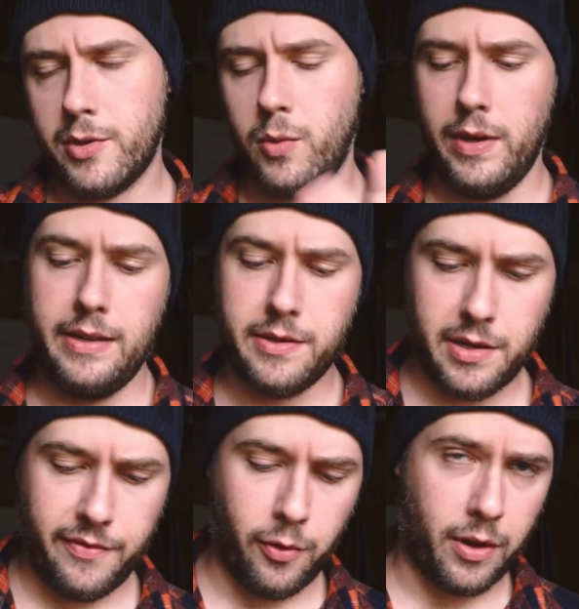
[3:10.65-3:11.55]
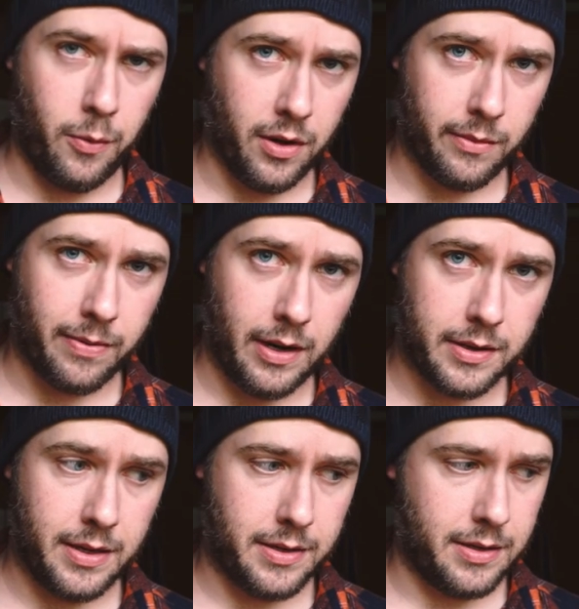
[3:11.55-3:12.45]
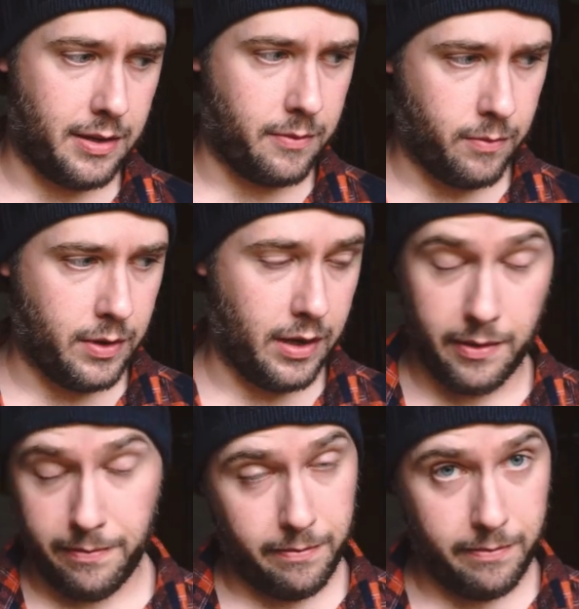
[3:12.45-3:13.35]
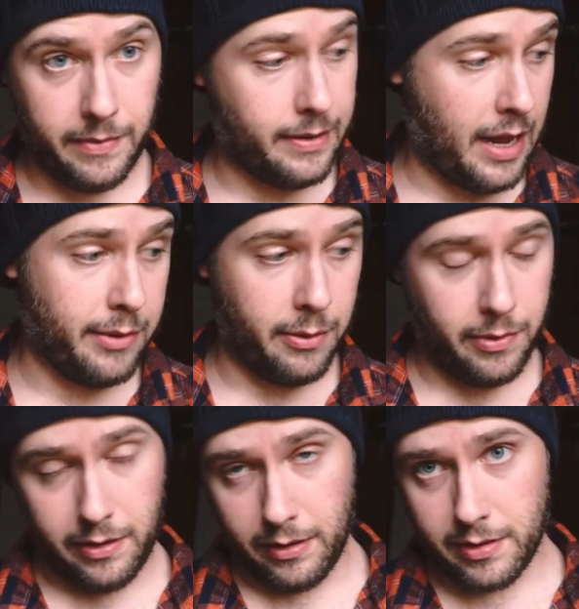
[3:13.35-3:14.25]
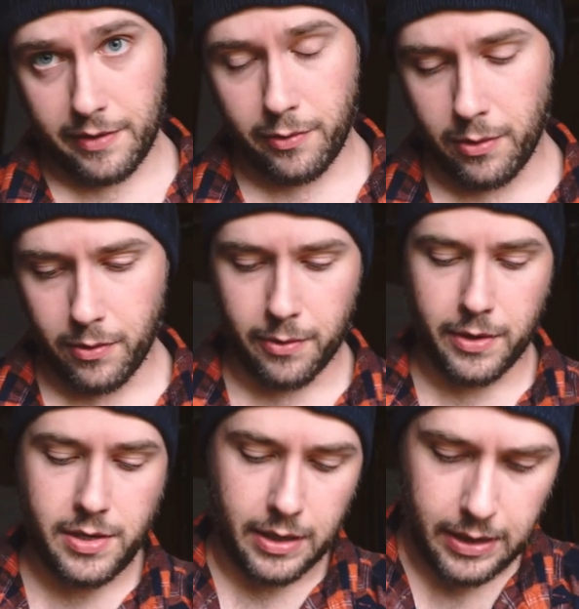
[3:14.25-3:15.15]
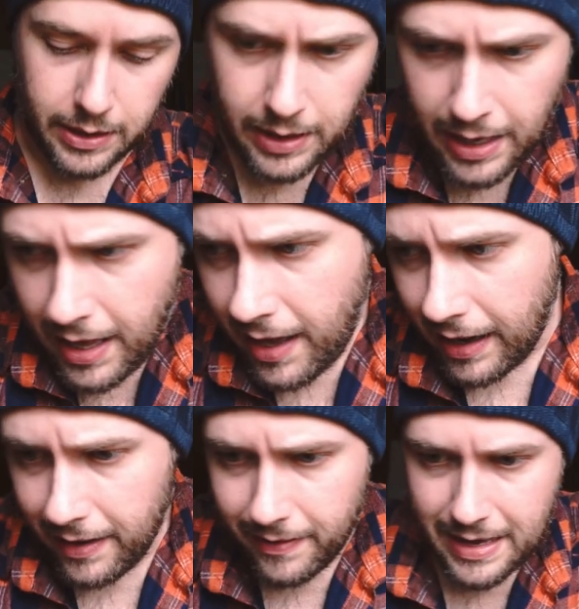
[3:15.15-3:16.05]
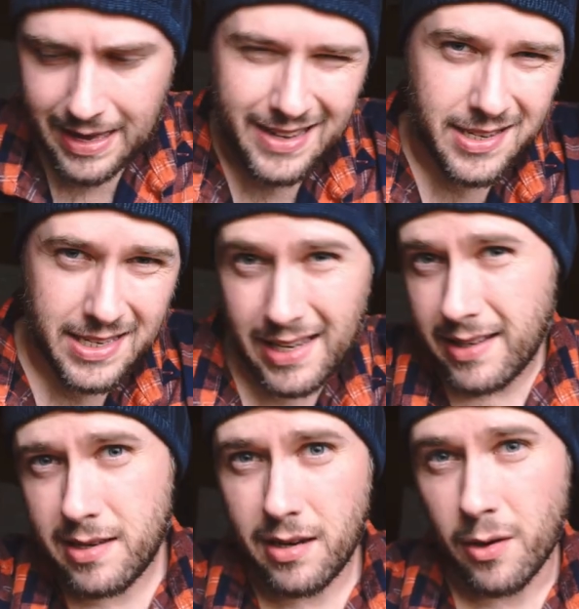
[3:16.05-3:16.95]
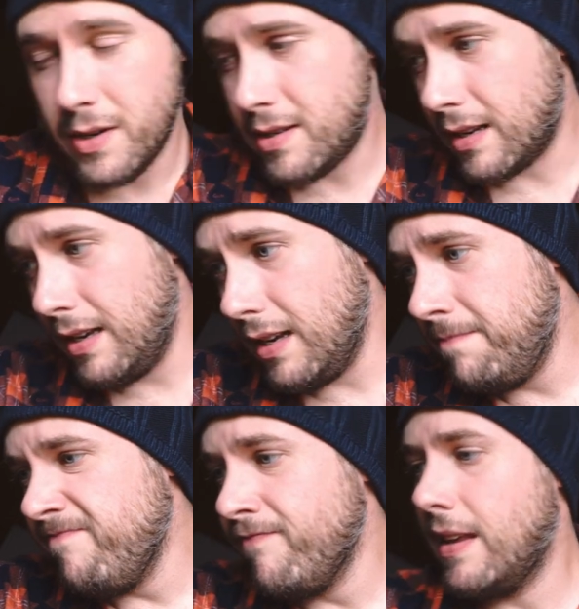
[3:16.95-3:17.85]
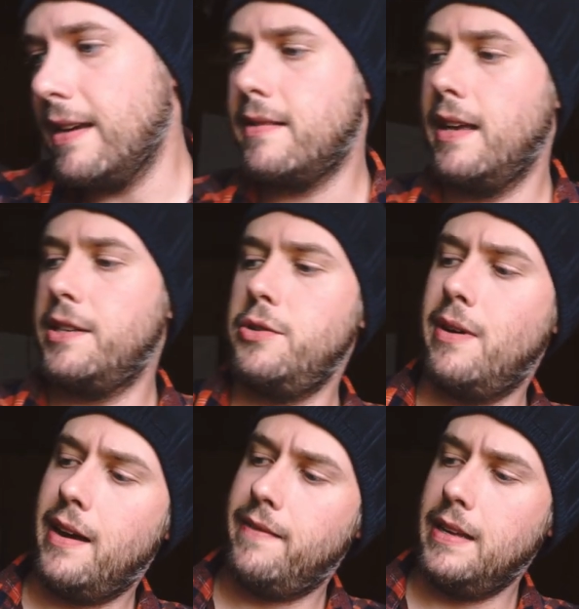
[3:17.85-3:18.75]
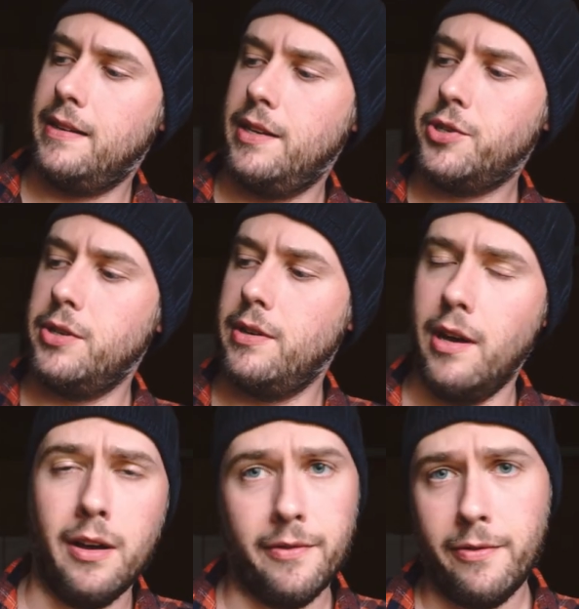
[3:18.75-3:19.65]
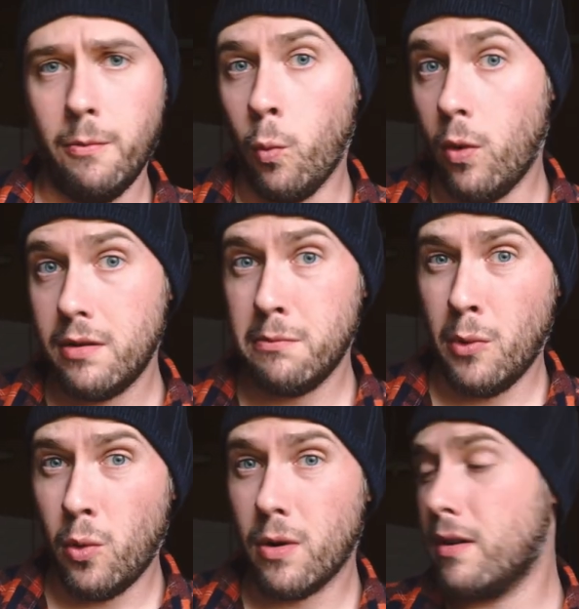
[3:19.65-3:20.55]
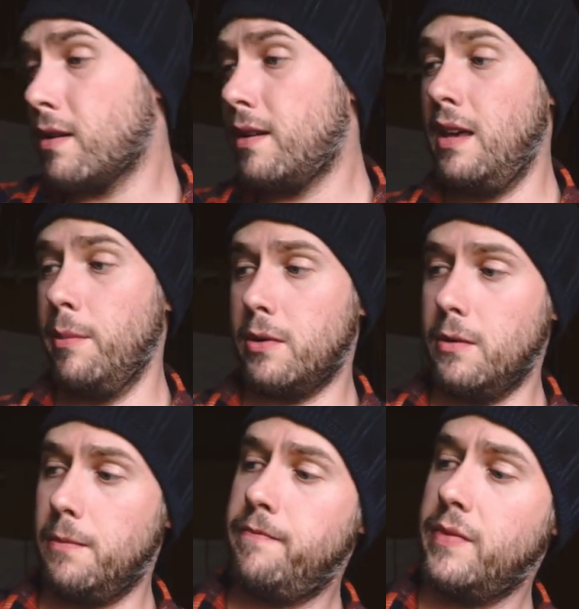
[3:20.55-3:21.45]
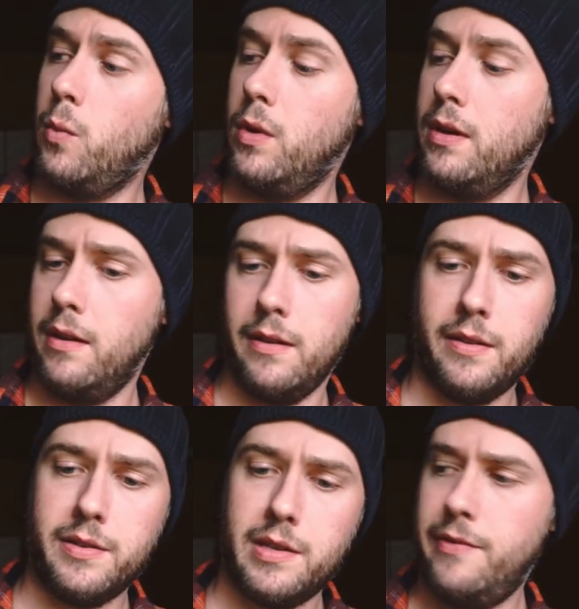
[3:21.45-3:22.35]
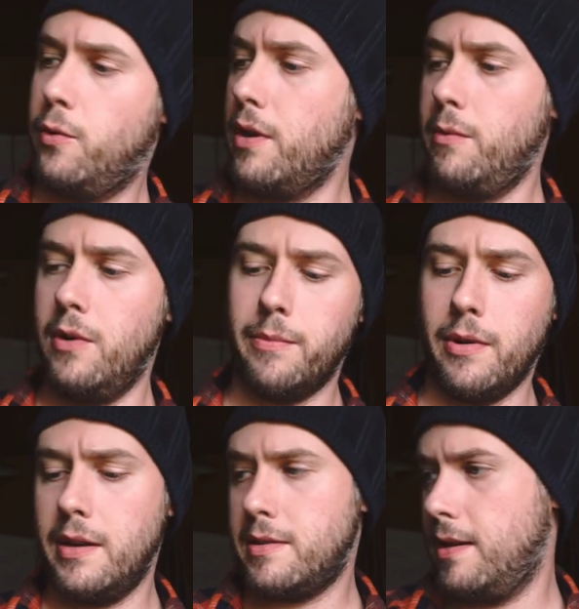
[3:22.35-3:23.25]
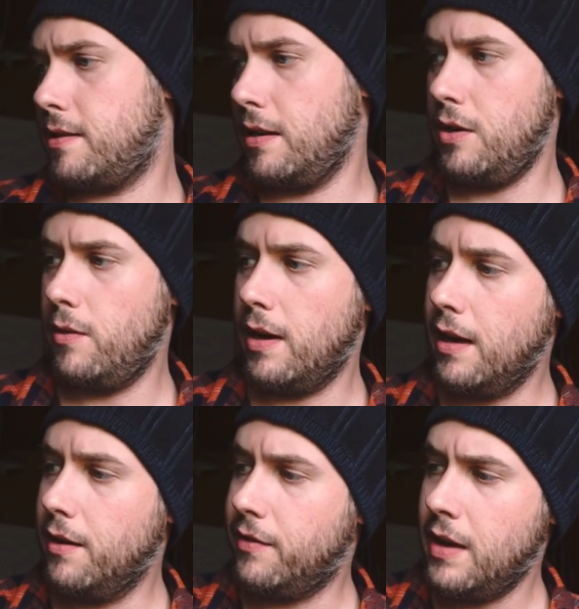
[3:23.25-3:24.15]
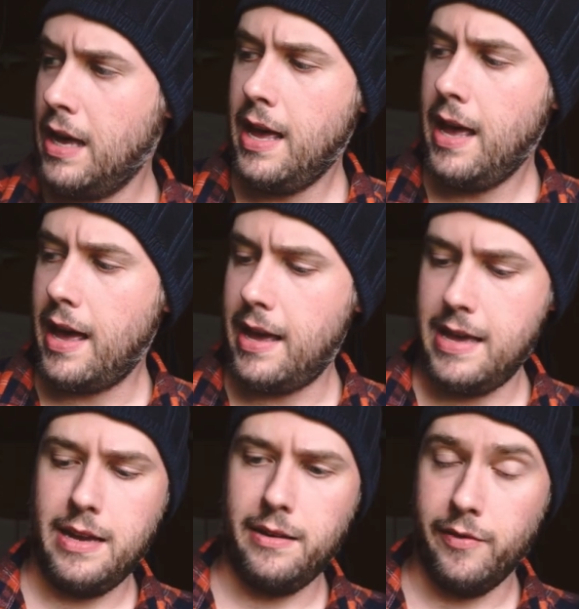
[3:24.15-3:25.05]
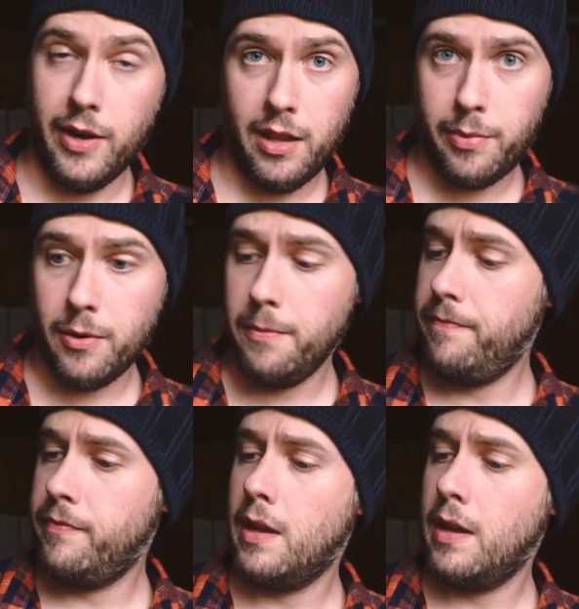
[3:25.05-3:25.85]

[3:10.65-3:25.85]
between C41 processing, uh, namely with the C41 Arista kit and the E6 Arista kit, is that you have the addition of one more chemical. With C41 processing, you have a developer,